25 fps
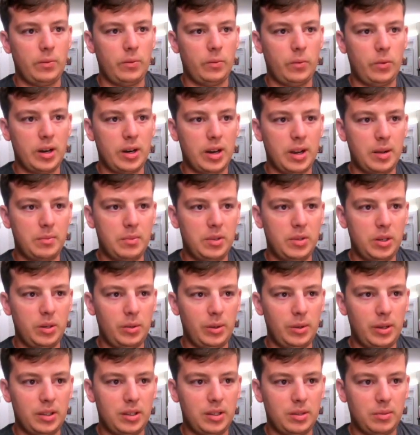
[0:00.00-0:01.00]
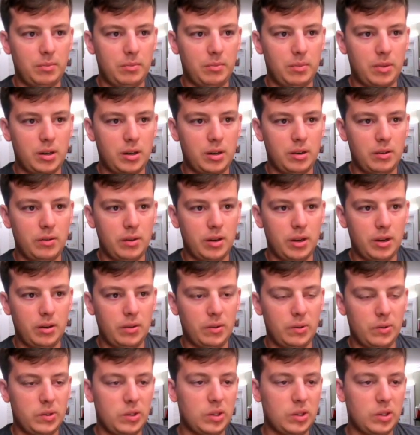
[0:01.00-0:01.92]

what I'm doing tomorrow.